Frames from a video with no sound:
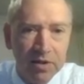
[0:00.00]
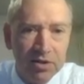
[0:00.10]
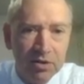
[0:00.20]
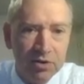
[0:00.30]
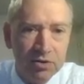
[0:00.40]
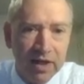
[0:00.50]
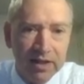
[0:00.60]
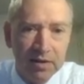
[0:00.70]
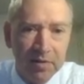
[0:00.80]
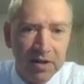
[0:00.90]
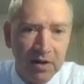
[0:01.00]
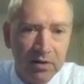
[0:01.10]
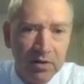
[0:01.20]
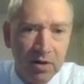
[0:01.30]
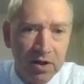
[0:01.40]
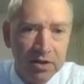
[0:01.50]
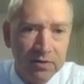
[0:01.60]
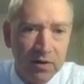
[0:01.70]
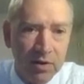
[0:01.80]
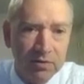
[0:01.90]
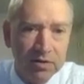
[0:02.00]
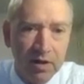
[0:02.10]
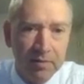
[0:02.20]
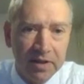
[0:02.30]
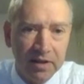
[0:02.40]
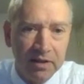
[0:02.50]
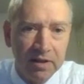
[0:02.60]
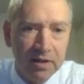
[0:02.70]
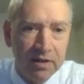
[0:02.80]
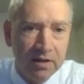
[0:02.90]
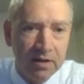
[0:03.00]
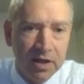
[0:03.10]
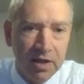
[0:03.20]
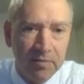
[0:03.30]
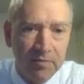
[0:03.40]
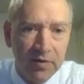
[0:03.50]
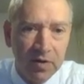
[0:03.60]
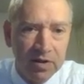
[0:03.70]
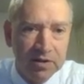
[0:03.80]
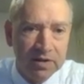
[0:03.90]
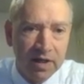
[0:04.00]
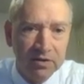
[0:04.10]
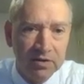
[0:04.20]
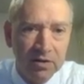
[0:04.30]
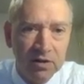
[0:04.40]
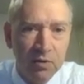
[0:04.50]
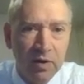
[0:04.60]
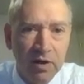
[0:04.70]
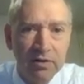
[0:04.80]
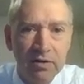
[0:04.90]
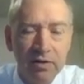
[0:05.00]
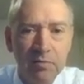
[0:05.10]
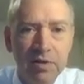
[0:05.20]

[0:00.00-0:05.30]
But you can track some of the other large flows coming in to this sector as well too.